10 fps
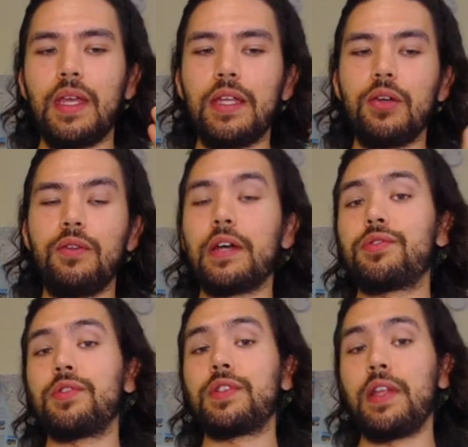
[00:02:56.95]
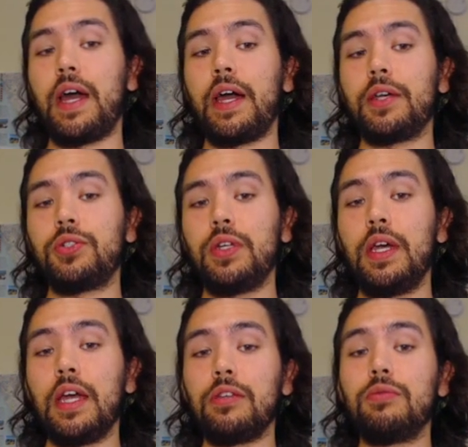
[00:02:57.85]
and you have an extra slash
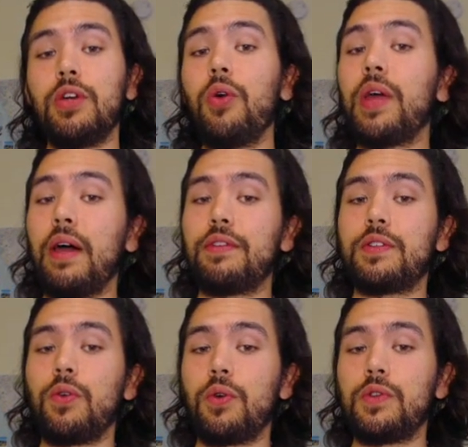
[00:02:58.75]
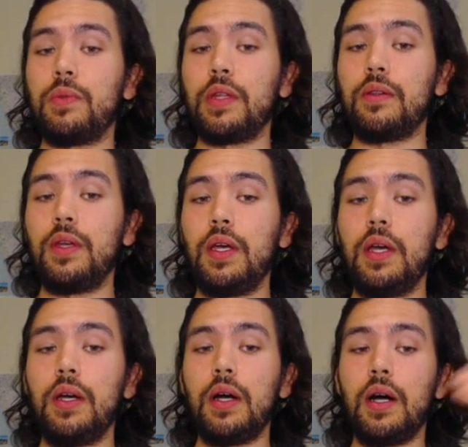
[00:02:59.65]
and you don't have a swordsman,
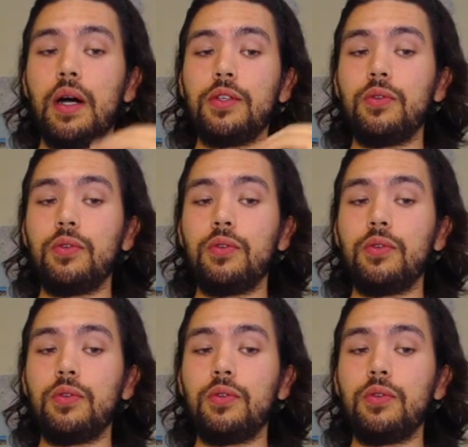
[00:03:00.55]
you